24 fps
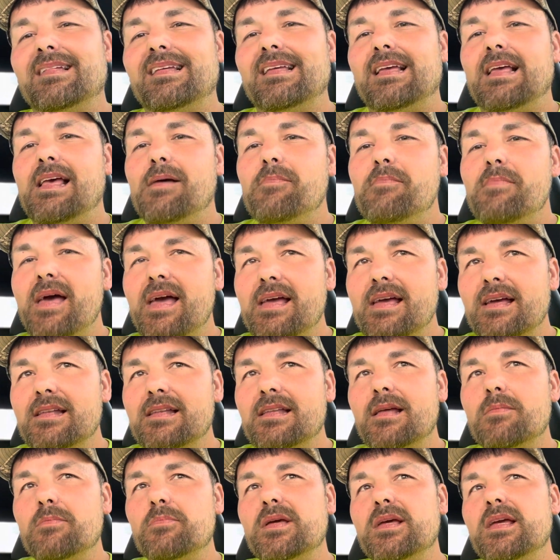it may
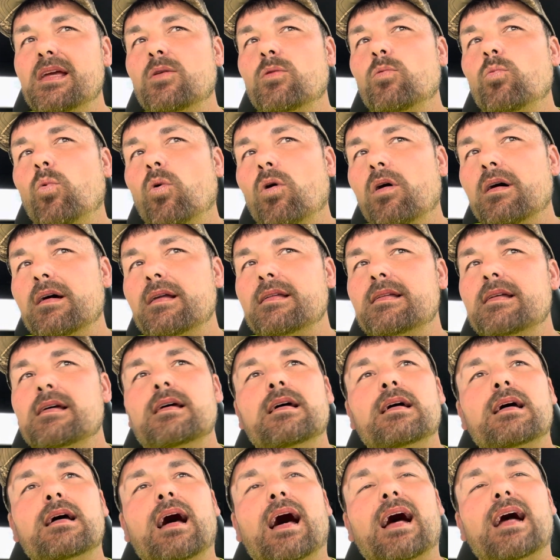end up being 1.
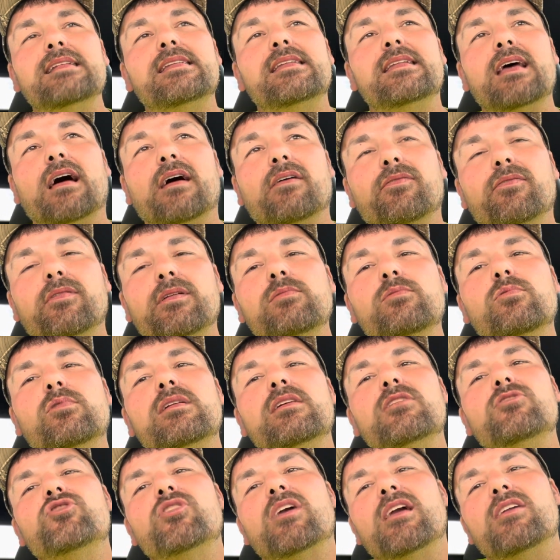I definitely want
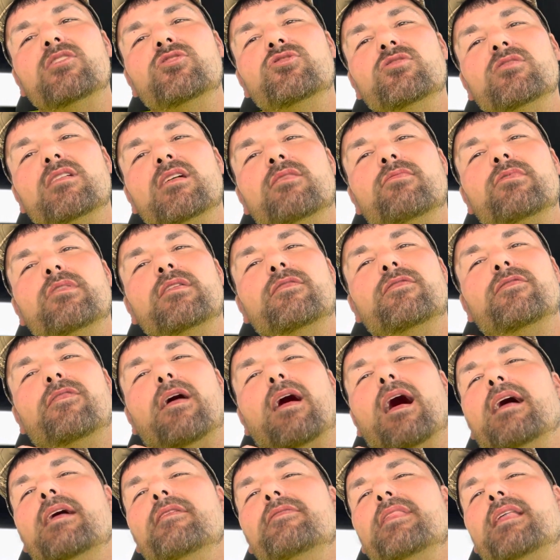to change it every
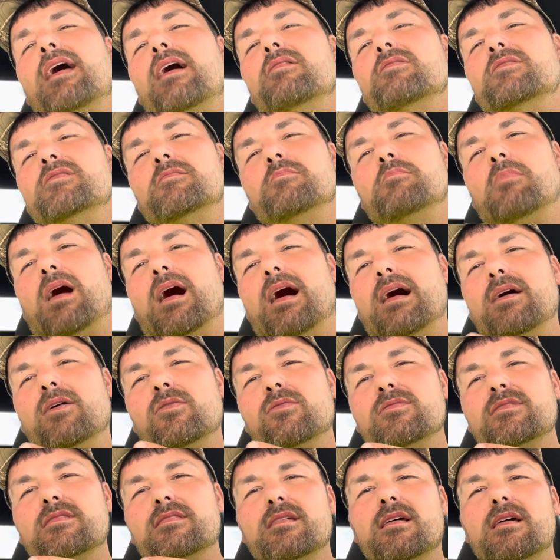5,000
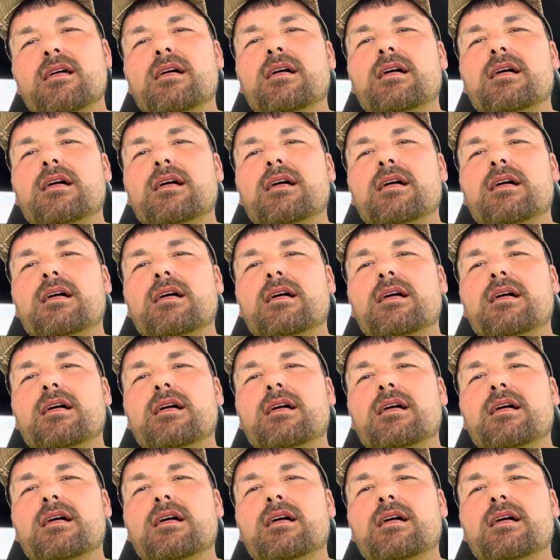miles.